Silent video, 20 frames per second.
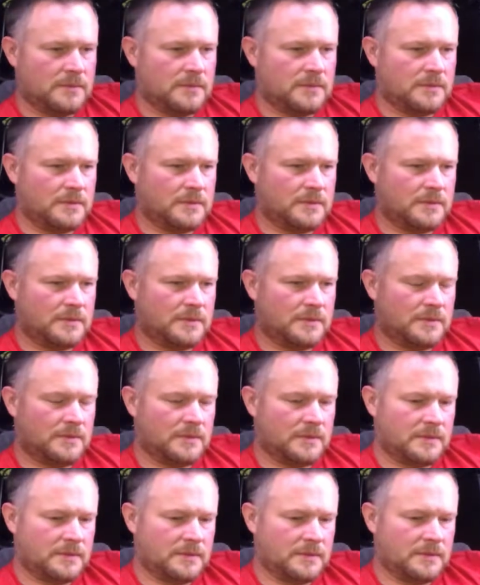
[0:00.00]

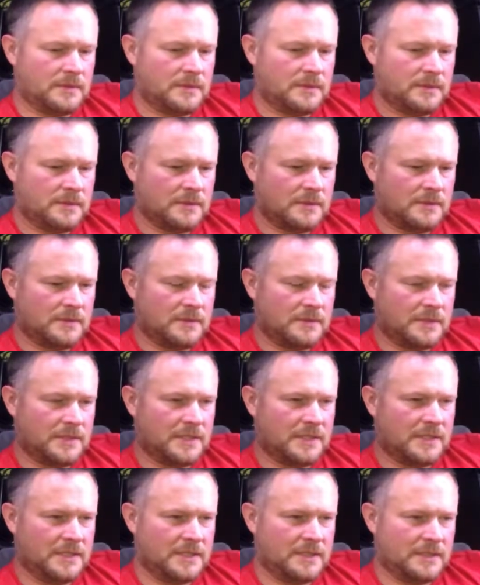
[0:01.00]

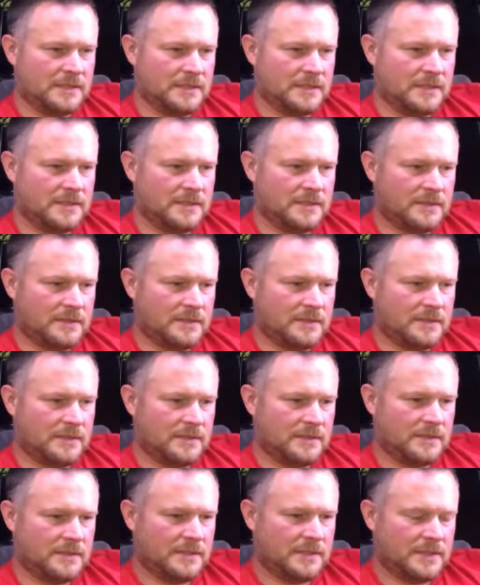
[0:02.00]

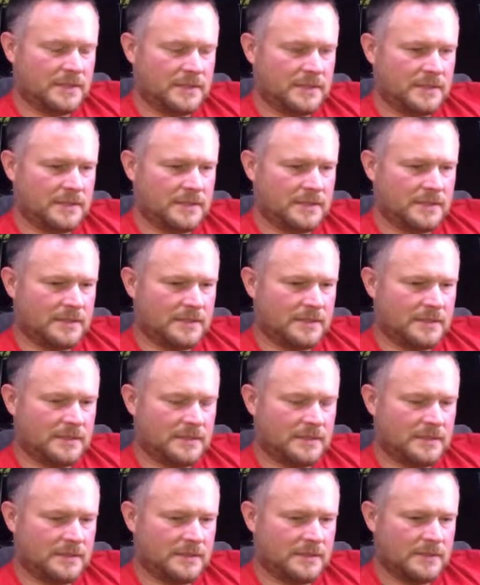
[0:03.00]

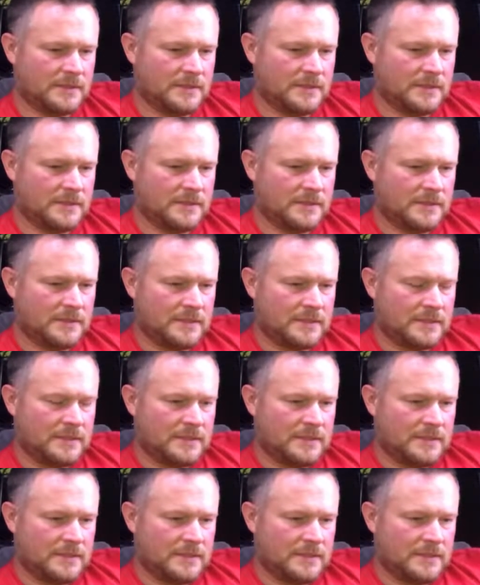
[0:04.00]
(silent)